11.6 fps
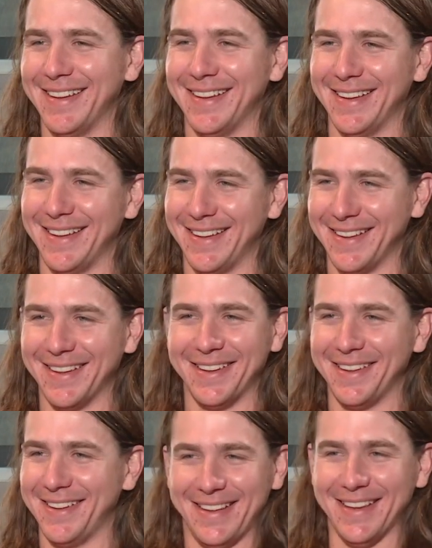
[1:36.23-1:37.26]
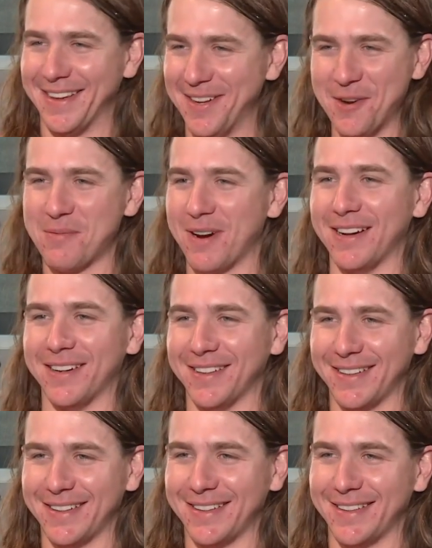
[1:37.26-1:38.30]
that, that's a no-brainer. Yeah, right? no-brainer.
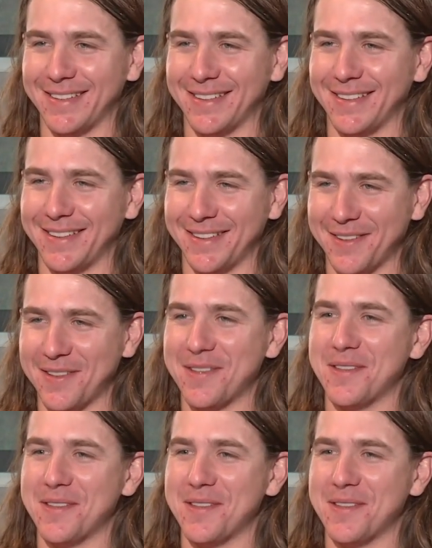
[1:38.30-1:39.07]
And on that